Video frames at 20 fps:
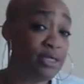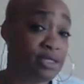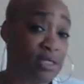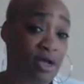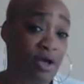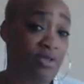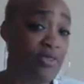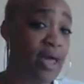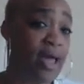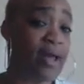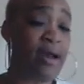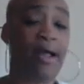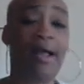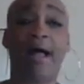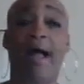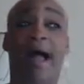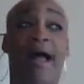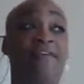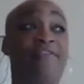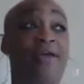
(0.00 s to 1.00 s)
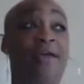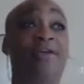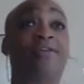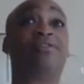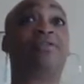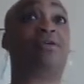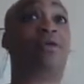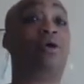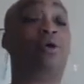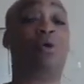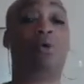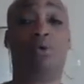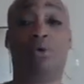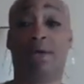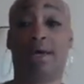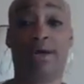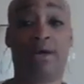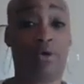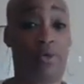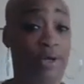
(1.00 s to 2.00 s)
to know that. I've answered a whole
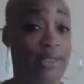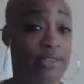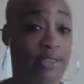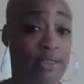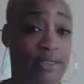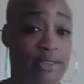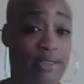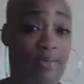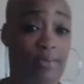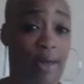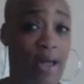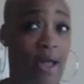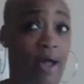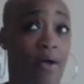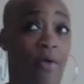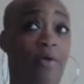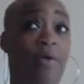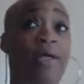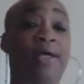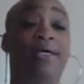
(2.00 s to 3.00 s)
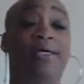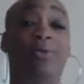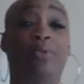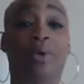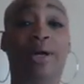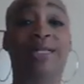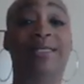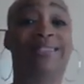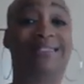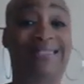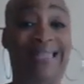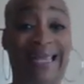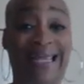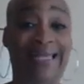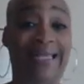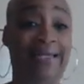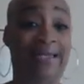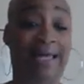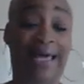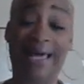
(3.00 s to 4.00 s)
lot of questions about what is
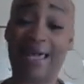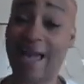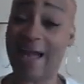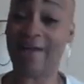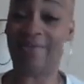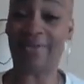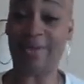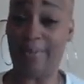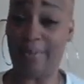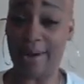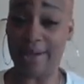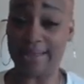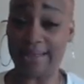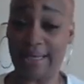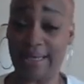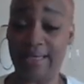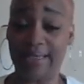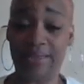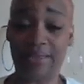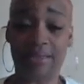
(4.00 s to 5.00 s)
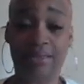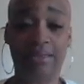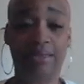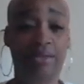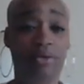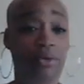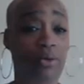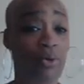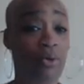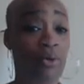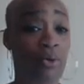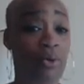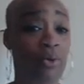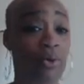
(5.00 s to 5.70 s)
dating like after breast cancer. Whew.